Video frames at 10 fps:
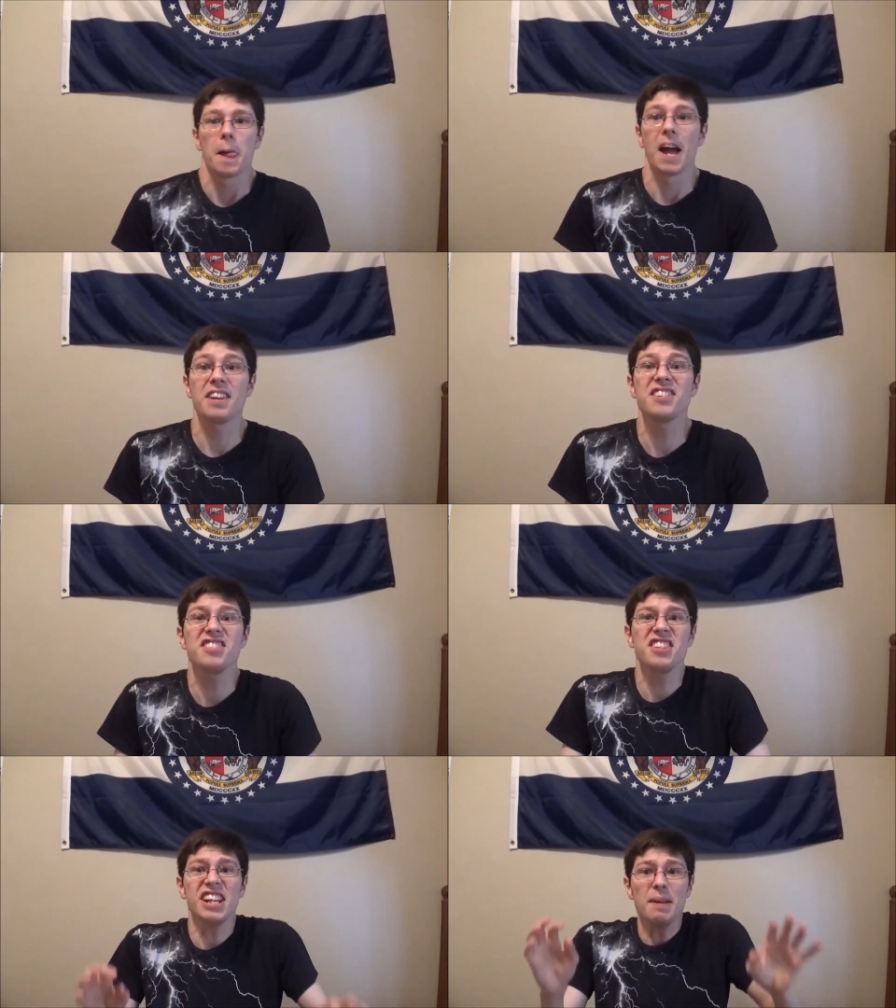And he's
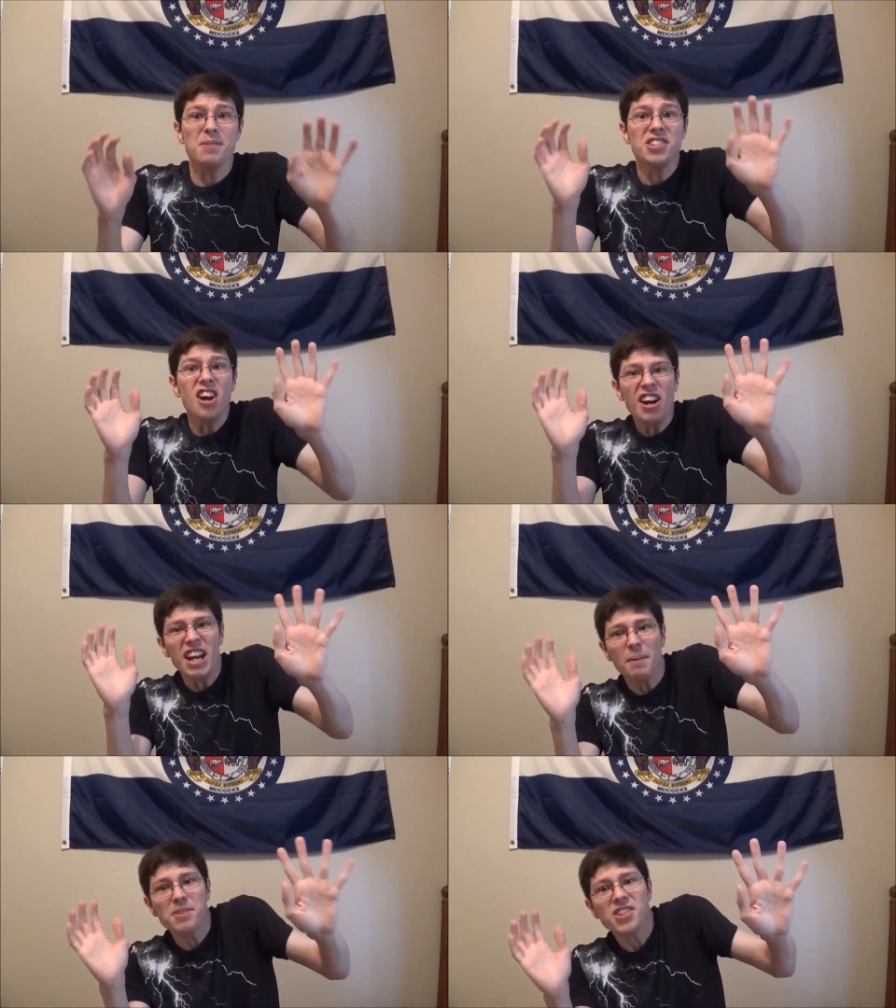just like, I'm
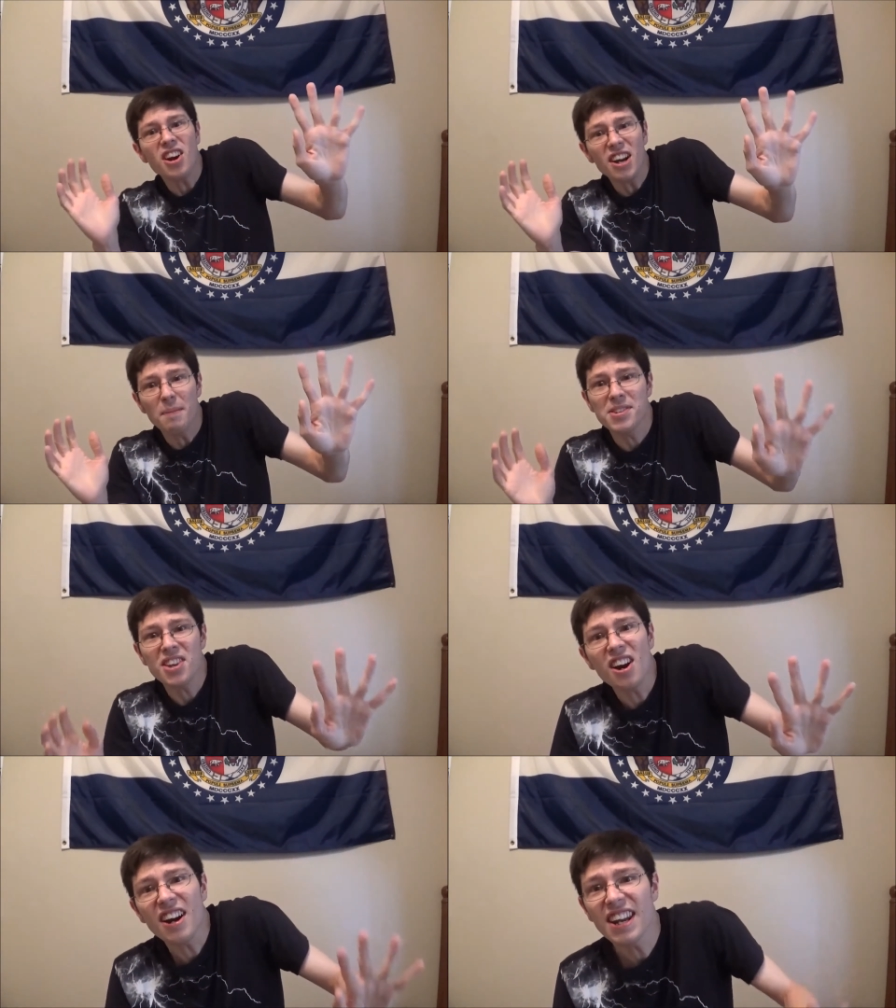sorry, I'm sorry, I'm
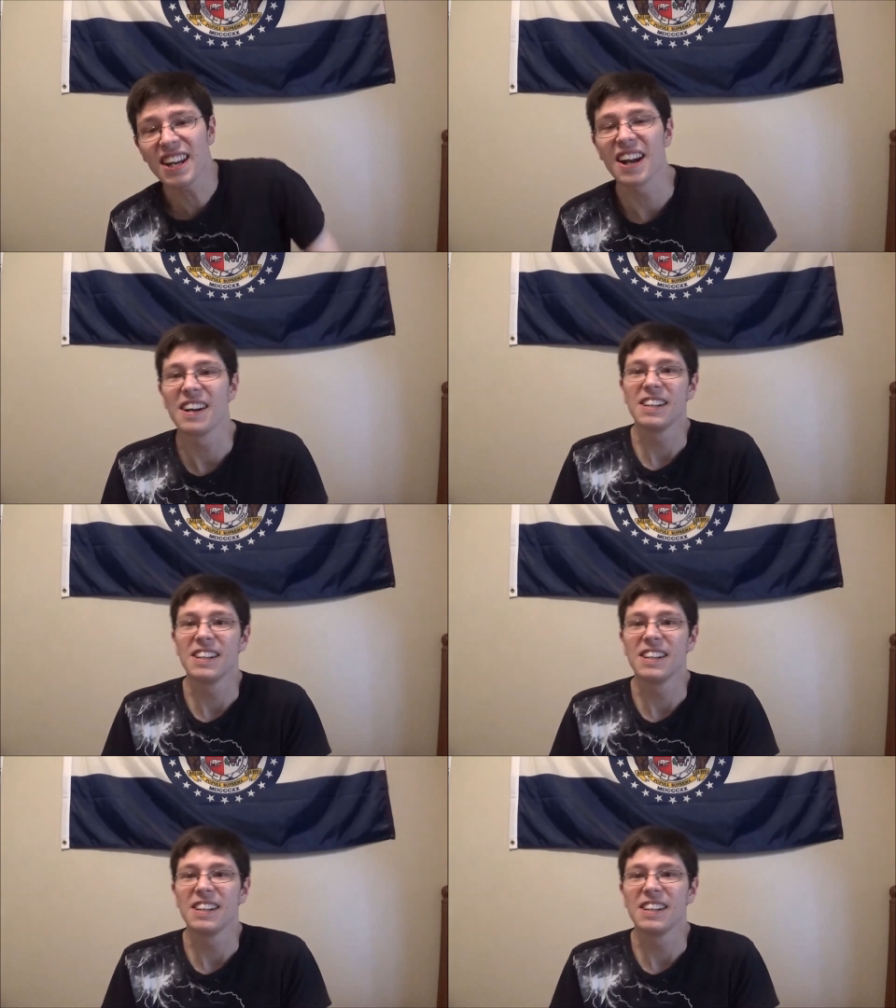sorry.